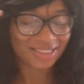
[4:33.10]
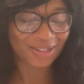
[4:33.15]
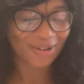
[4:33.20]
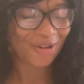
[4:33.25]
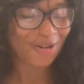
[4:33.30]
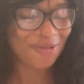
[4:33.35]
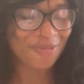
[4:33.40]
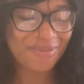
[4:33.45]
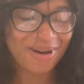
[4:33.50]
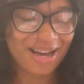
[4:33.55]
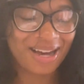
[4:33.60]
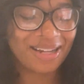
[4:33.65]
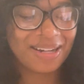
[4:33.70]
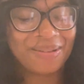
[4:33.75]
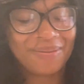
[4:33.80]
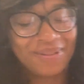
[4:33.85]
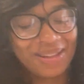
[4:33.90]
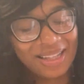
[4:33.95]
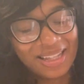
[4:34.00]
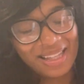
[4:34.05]
gold mine."
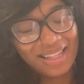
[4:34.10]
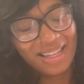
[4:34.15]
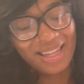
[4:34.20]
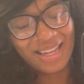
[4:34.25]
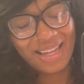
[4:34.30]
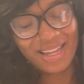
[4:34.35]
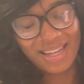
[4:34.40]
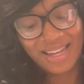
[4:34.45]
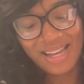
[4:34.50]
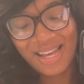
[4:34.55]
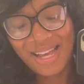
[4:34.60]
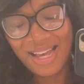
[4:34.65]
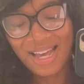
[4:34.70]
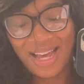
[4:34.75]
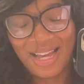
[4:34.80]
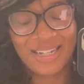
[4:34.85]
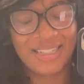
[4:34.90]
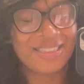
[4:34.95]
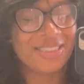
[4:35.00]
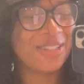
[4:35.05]
I'm like, "Yeah,"
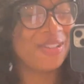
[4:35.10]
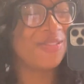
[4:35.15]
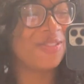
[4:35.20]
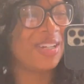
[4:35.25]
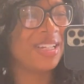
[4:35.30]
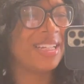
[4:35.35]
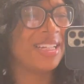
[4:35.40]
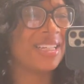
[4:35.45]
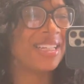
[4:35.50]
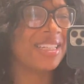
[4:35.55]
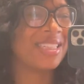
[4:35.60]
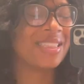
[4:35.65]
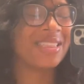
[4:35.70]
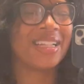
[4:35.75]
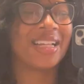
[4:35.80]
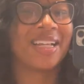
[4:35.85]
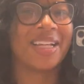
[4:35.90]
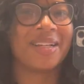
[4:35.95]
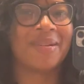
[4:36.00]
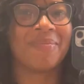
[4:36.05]
and it's so funny because
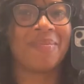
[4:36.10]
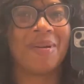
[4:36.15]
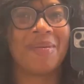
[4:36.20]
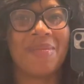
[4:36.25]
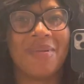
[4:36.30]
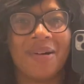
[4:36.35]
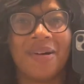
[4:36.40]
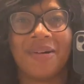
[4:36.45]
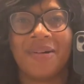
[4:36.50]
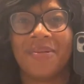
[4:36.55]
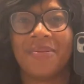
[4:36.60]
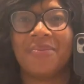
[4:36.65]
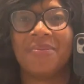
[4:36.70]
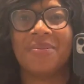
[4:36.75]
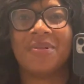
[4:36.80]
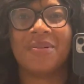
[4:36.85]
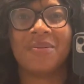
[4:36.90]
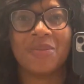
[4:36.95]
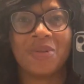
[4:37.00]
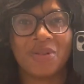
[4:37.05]
like my
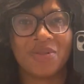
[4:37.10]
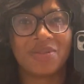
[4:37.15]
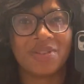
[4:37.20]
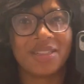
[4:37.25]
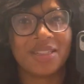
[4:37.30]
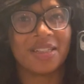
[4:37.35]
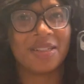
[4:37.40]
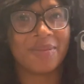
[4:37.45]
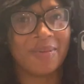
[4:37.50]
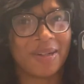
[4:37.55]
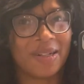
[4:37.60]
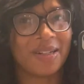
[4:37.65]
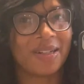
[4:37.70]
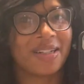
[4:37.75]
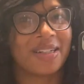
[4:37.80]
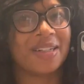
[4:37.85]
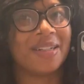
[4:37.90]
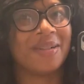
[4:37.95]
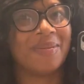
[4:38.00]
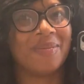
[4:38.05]
mom moved to
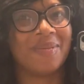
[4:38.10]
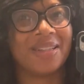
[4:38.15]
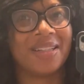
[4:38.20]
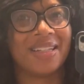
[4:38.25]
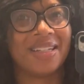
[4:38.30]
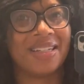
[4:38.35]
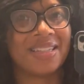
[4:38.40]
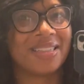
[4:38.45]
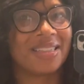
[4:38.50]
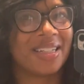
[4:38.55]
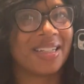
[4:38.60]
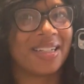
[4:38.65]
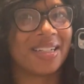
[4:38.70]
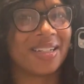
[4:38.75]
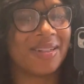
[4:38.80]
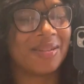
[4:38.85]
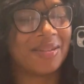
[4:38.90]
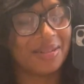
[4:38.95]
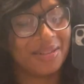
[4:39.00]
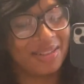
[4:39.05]
America, but then it's
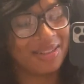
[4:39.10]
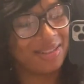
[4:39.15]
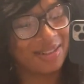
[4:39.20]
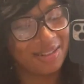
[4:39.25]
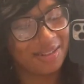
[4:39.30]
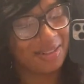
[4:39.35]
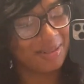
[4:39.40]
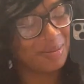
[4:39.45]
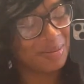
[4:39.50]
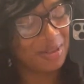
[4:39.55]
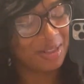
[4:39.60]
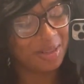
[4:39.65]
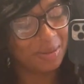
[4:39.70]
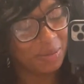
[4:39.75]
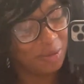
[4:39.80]
like girl, I'm trying to